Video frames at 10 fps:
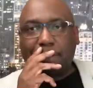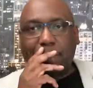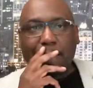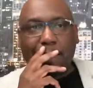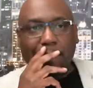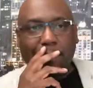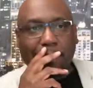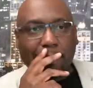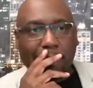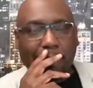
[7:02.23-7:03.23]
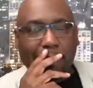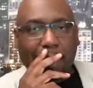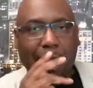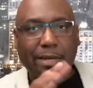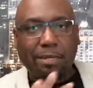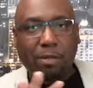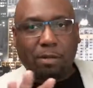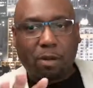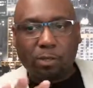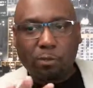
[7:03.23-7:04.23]
saying is this, and it's not
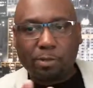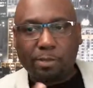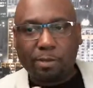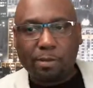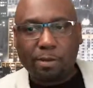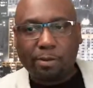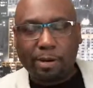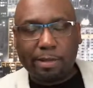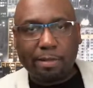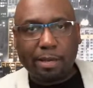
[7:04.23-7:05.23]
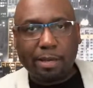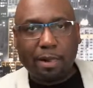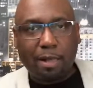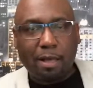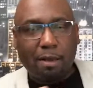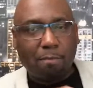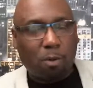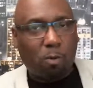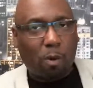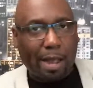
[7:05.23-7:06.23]
a conspiracy theory or anything, but
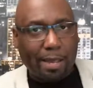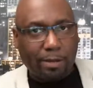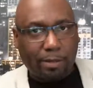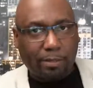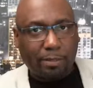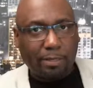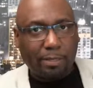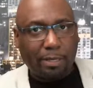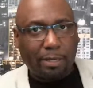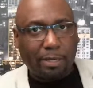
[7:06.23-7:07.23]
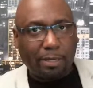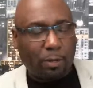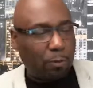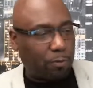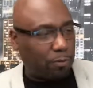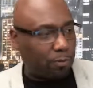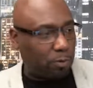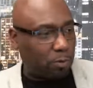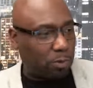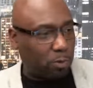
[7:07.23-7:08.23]
why not go
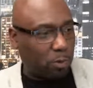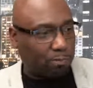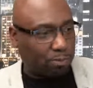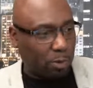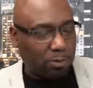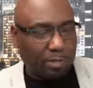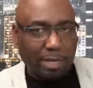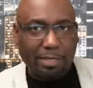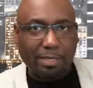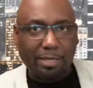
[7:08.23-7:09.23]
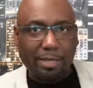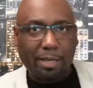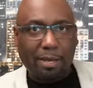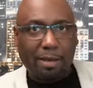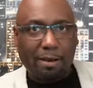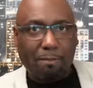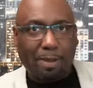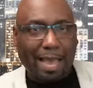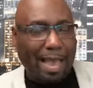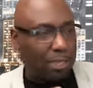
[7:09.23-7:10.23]
through the whole process
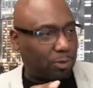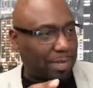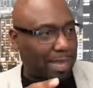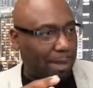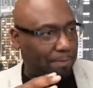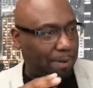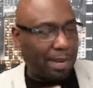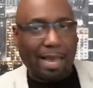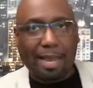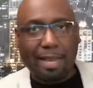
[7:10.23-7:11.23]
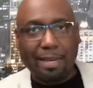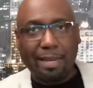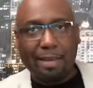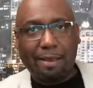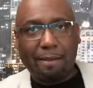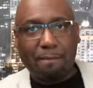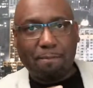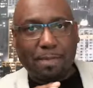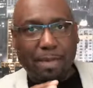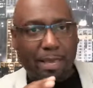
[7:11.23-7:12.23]
by actually applying
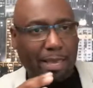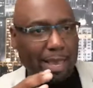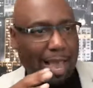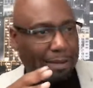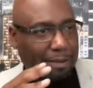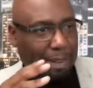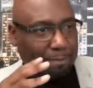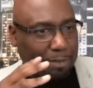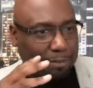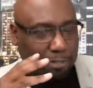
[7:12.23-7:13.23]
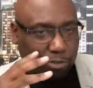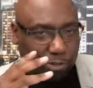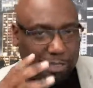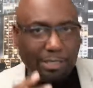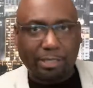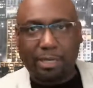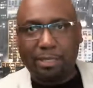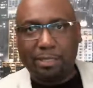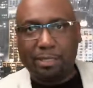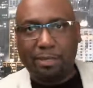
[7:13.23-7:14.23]
and be stringent
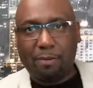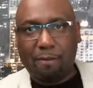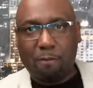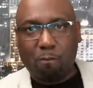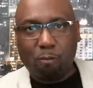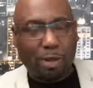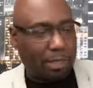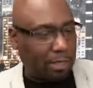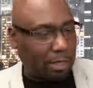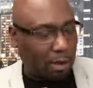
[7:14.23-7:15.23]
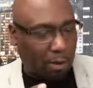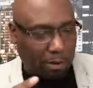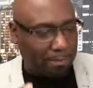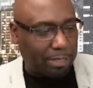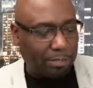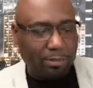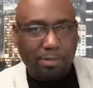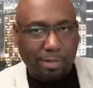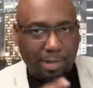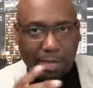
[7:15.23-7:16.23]
with all the measures,
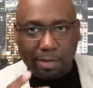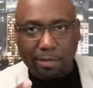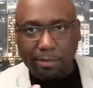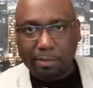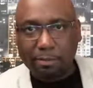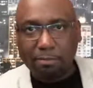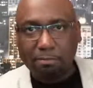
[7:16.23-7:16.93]
stay alert,